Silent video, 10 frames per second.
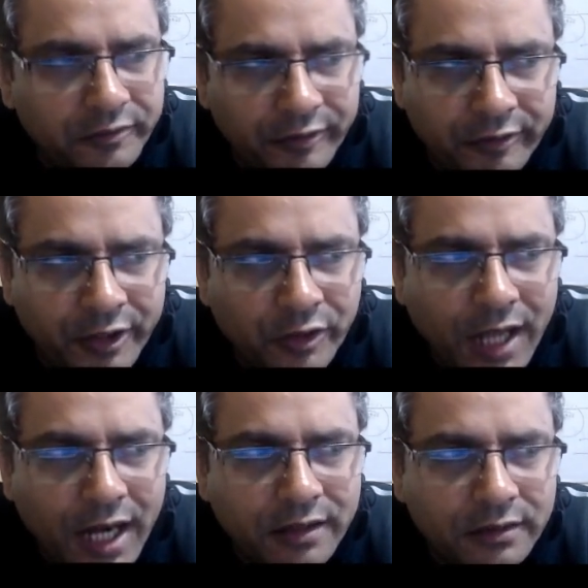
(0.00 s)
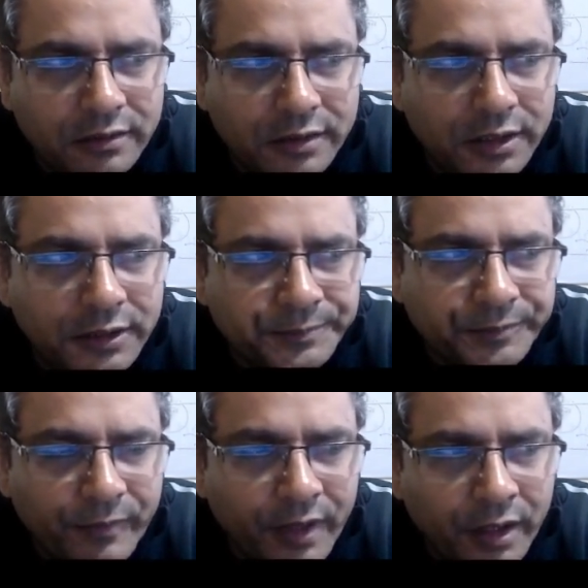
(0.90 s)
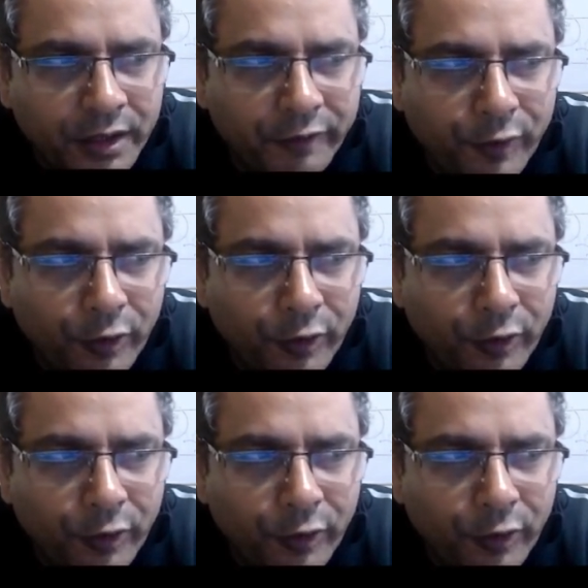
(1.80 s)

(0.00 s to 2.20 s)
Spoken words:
We know that the flow of